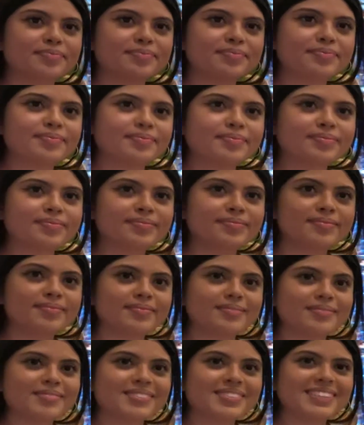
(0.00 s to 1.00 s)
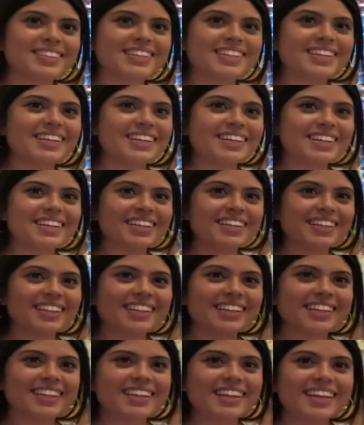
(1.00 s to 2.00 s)

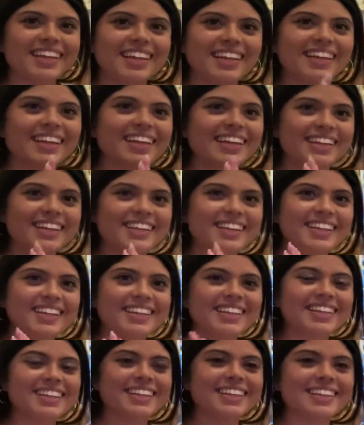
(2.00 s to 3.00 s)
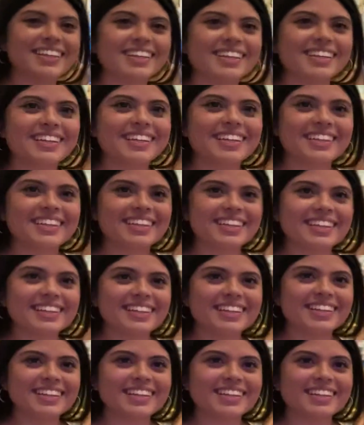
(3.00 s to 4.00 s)

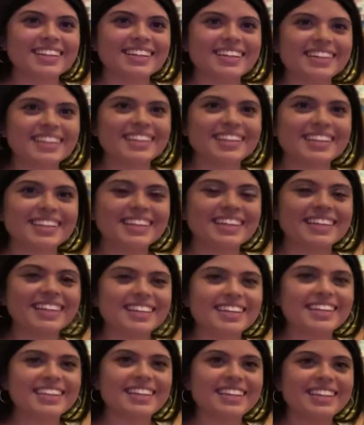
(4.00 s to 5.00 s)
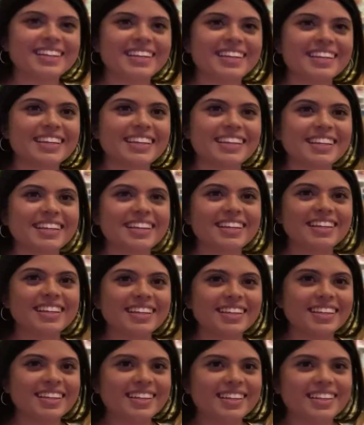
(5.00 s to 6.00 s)

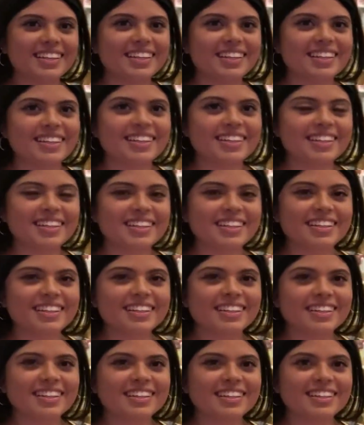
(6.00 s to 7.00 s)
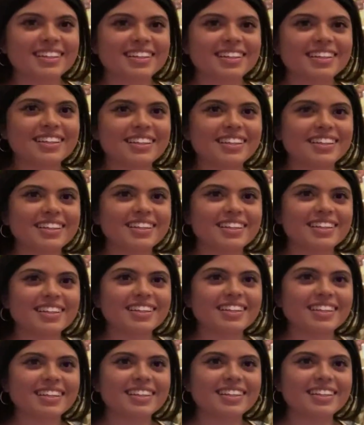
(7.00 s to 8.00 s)
No words are spoken by the person on screen.